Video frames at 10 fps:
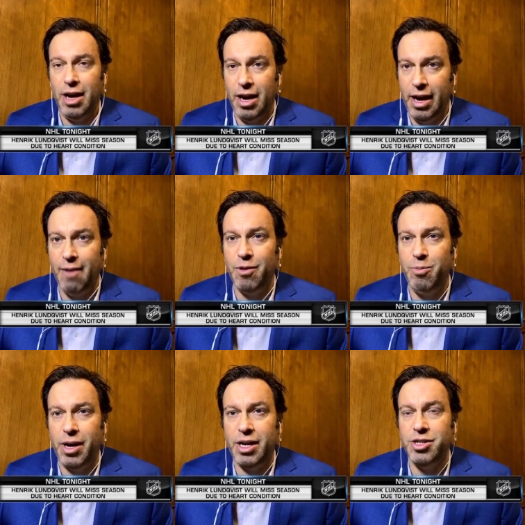and
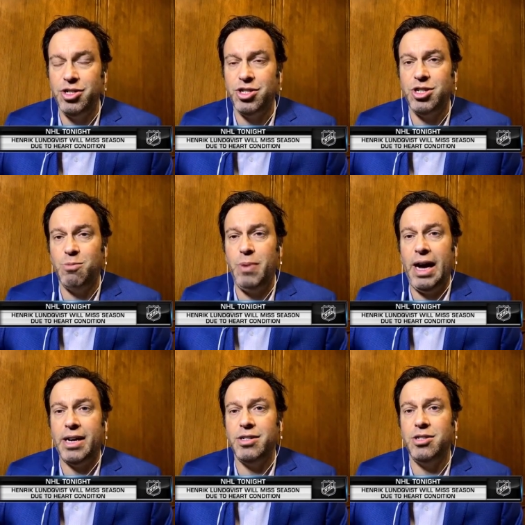everybody can just sit
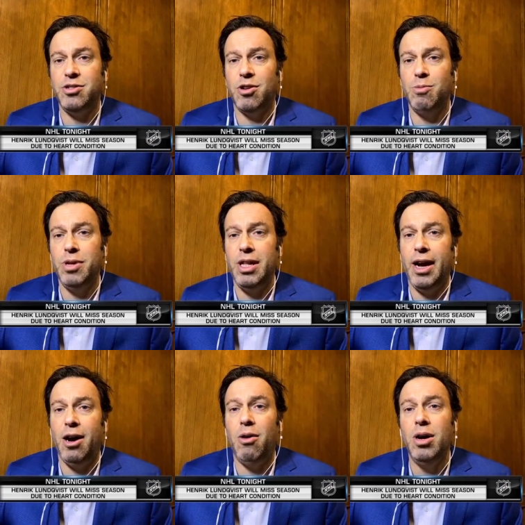back and determine
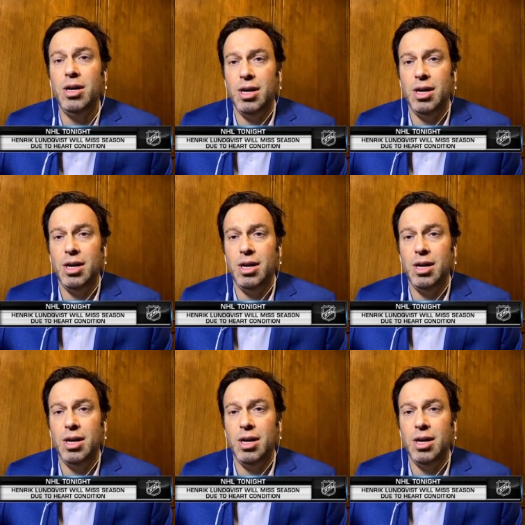now